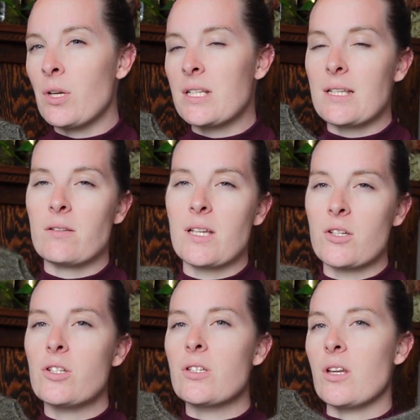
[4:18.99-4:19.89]
It sounds like
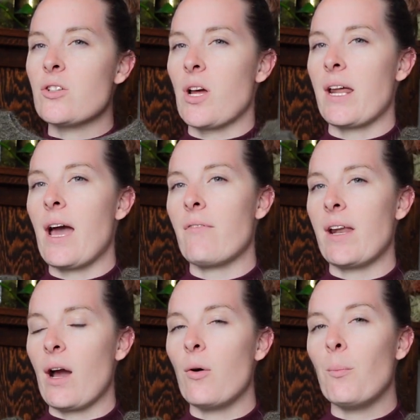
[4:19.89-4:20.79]
she's going to try to have it
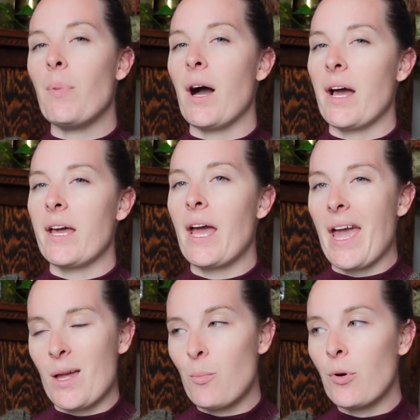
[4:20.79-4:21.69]
out by
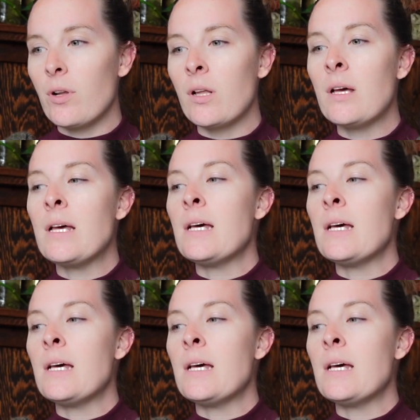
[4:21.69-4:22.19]
April.